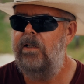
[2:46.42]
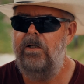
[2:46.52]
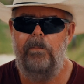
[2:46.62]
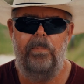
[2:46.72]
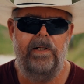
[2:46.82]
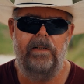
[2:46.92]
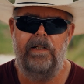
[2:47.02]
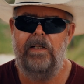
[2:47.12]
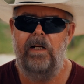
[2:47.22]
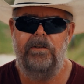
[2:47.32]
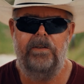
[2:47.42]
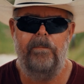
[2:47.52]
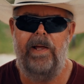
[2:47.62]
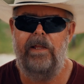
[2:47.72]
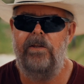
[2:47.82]
completely
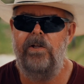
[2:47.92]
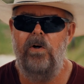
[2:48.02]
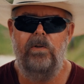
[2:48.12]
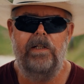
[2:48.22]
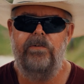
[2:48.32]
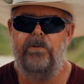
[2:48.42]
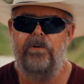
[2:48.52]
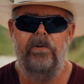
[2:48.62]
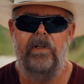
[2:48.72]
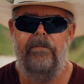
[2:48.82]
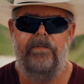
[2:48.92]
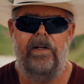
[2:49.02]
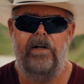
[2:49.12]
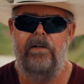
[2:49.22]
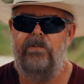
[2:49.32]
custom made. The only screw left
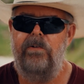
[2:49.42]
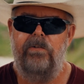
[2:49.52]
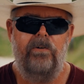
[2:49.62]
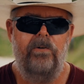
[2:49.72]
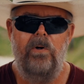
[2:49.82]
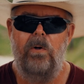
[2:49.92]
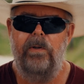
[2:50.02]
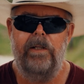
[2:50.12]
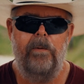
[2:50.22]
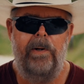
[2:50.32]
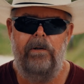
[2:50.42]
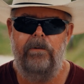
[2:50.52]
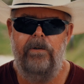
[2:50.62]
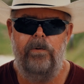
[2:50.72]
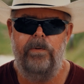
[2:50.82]
in it is the screw holding the barrel
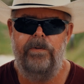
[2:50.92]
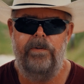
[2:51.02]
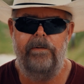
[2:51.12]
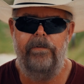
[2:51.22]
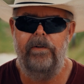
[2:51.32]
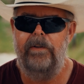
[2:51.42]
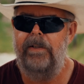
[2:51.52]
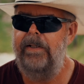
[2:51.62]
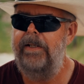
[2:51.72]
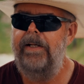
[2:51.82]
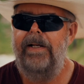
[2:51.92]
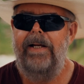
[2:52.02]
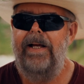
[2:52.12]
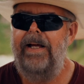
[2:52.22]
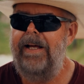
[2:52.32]
to the receiver.
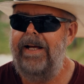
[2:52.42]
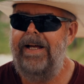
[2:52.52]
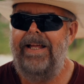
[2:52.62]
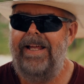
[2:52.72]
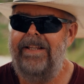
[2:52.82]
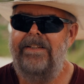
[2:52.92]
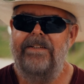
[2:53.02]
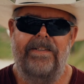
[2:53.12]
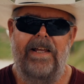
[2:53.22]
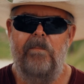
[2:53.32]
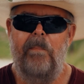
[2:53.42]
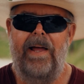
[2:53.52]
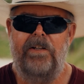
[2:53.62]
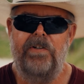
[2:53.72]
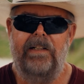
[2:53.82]
At the same
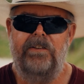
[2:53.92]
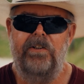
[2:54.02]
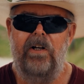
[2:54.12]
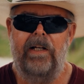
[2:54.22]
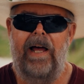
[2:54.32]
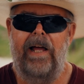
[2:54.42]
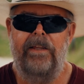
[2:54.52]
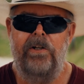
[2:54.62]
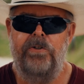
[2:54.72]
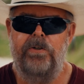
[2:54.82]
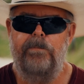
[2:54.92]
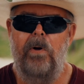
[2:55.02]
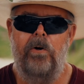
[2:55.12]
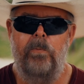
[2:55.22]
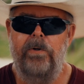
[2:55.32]
match, I saw a guy that had just
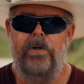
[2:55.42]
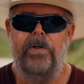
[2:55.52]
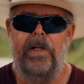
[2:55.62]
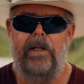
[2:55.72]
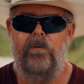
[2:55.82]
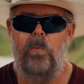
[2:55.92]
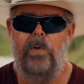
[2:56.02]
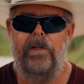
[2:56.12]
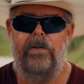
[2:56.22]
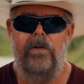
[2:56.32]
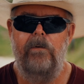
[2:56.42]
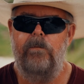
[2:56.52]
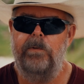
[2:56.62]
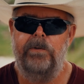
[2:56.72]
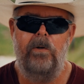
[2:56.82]
bought a Ruger 10-22
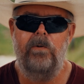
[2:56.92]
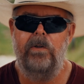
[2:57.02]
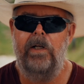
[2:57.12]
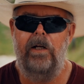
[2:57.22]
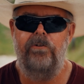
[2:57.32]
from his local gun